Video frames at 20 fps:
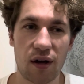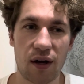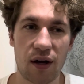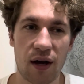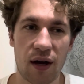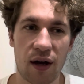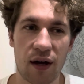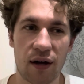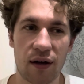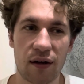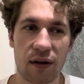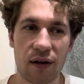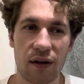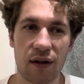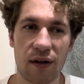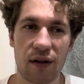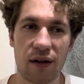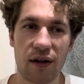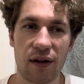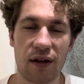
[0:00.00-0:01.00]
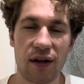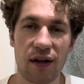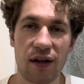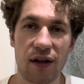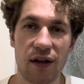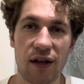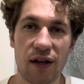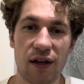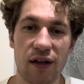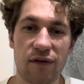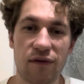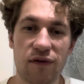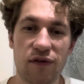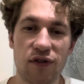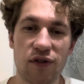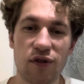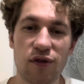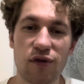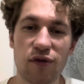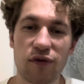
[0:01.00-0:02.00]
And if
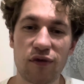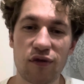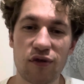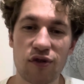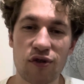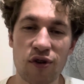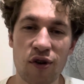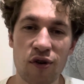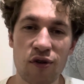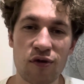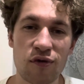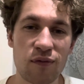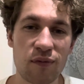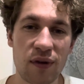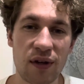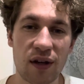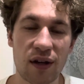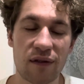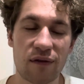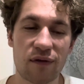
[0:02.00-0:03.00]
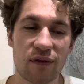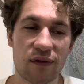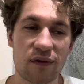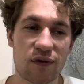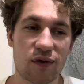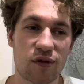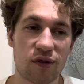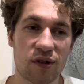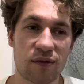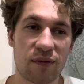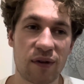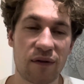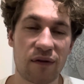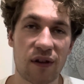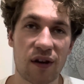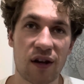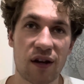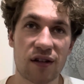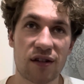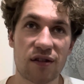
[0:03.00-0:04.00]
you've known me, if you've talked to me for
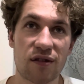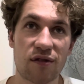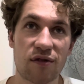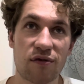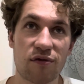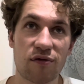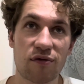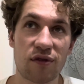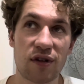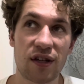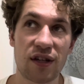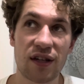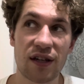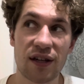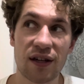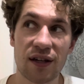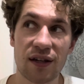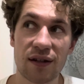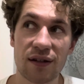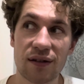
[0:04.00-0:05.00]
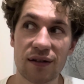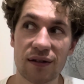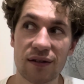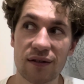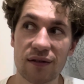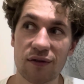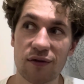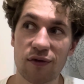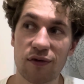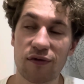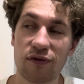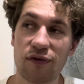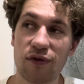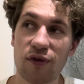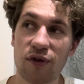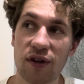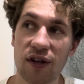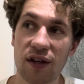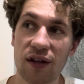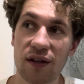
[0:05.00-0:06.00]
the last 3 years, or
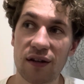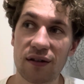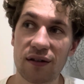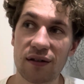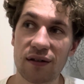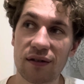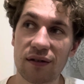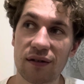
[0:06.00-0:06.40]
4 years,